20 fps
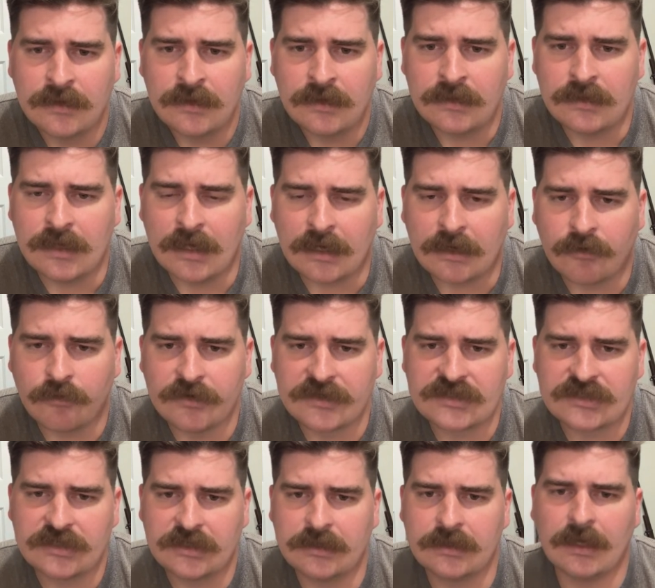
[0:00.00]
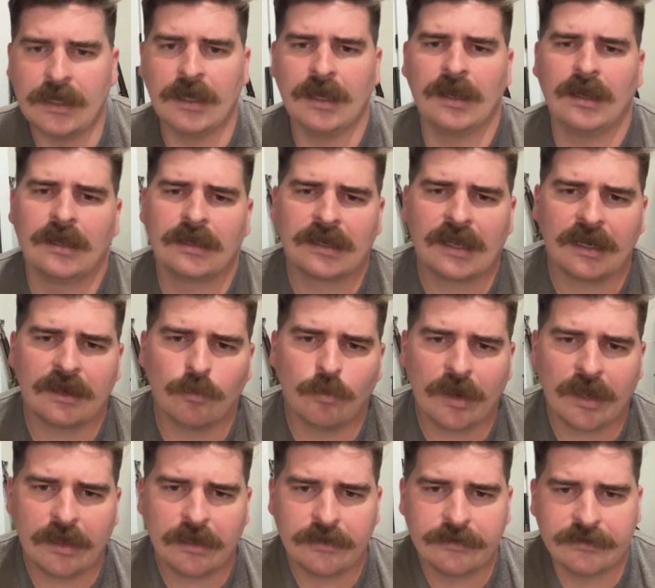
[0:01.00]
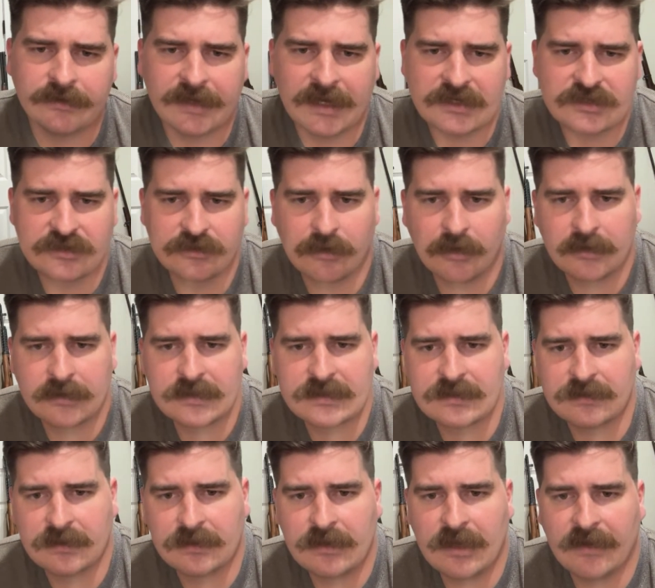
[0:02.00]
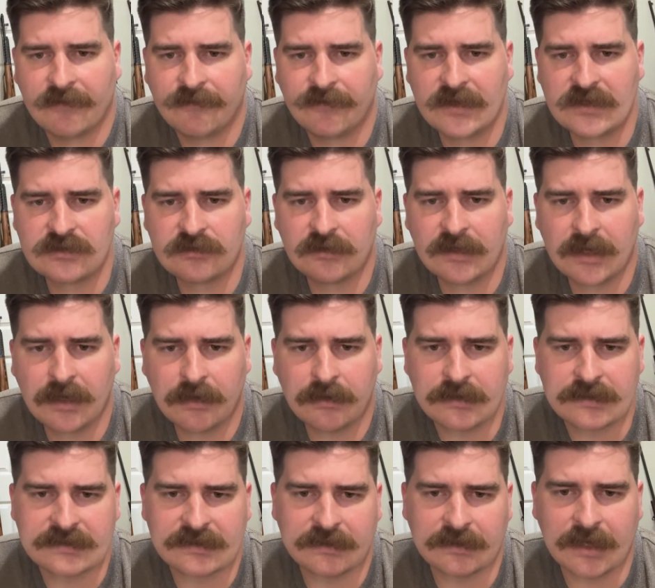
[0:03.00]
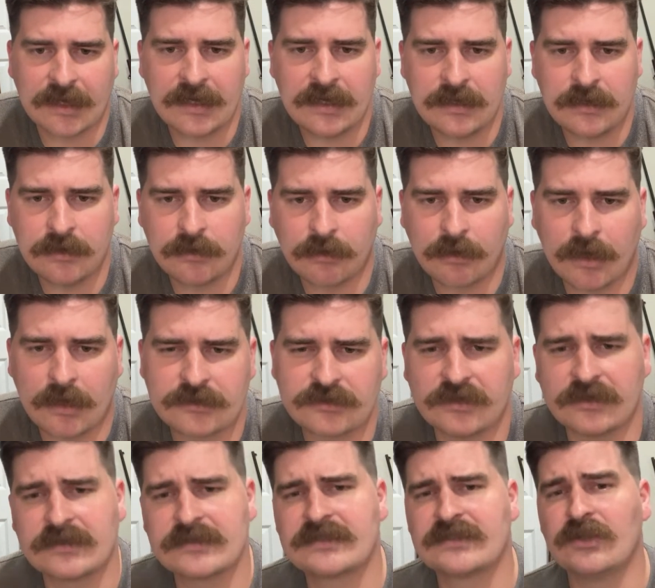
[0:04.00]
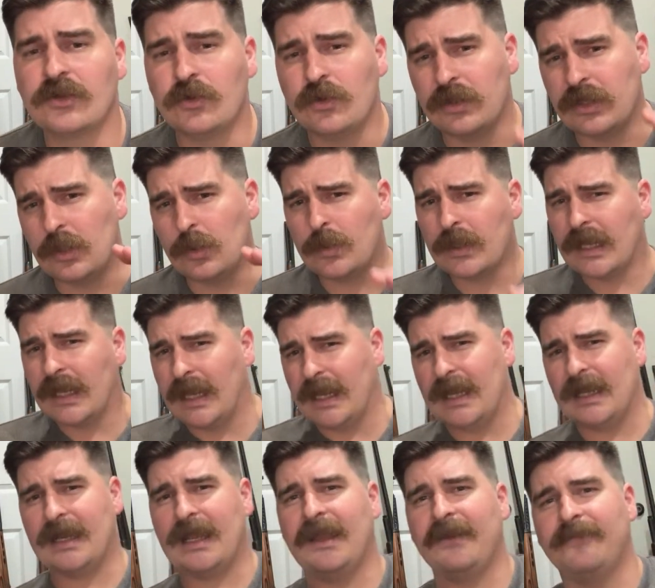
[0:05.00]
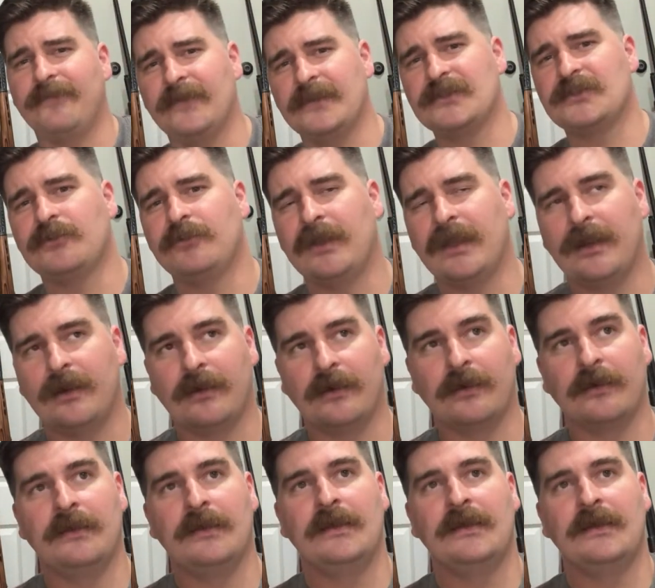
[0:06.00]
Yeah, Christian. Kind of wild. The National Guard doesn't let you have facial hair, and it's like 8-year contract. So you can have facial hair.